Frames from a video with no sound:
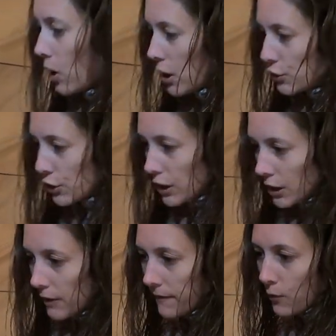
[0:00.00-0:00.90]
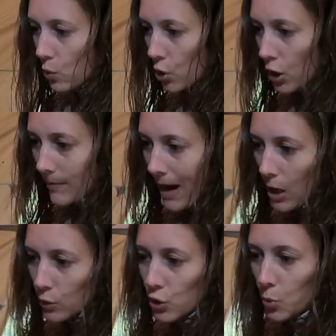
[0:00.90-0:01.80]
400 for
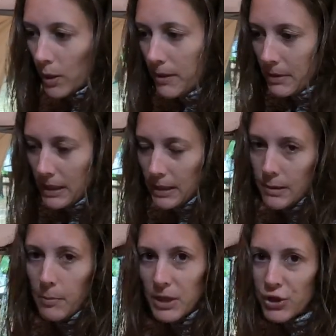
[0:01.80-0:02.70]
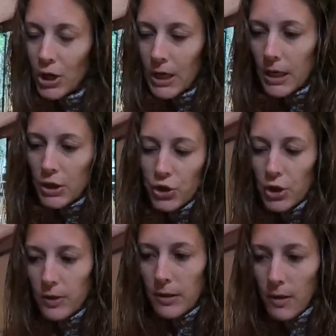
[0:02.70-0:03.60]
about 20 minutes. I'm gonna check it because you
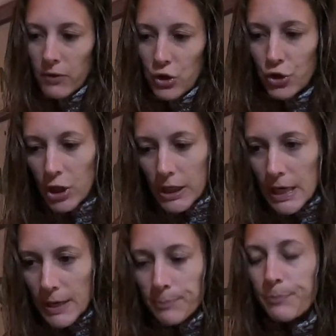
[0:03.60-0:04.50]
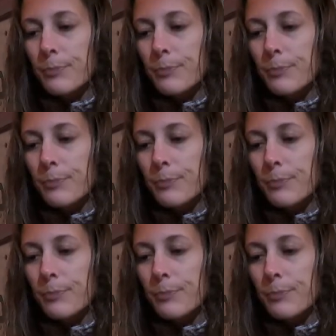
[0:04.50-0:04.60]
know this oven's tricky.